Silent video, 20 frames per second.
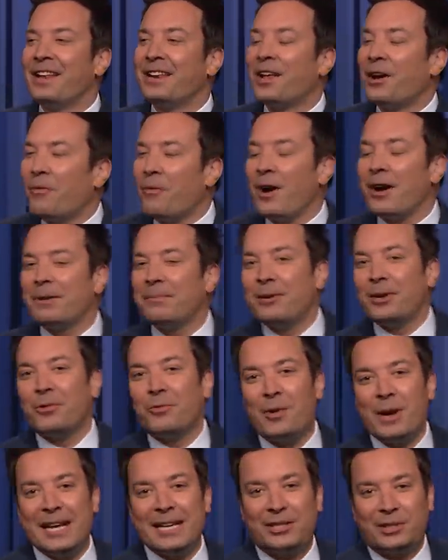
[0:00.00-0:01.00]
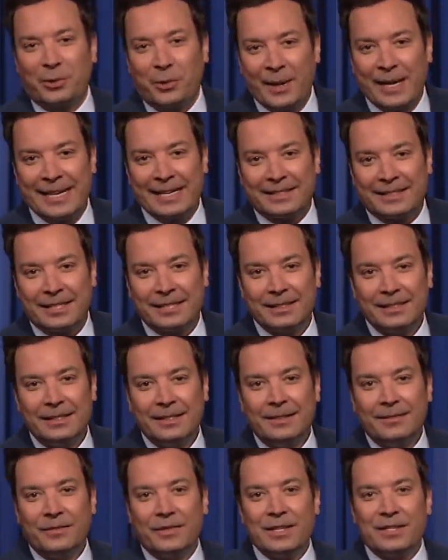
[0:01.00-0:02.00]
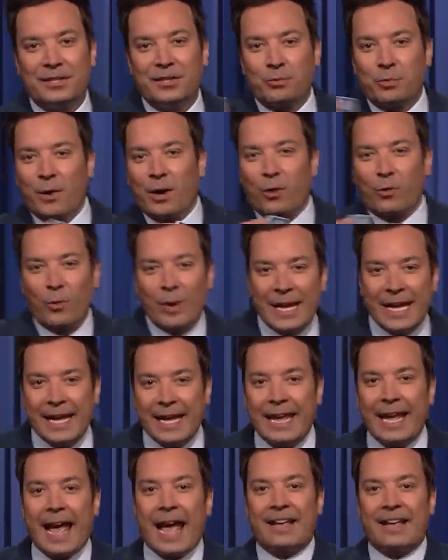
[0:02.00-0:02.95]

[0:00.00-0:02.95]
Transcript: And welcome to We Tweet. This is where we,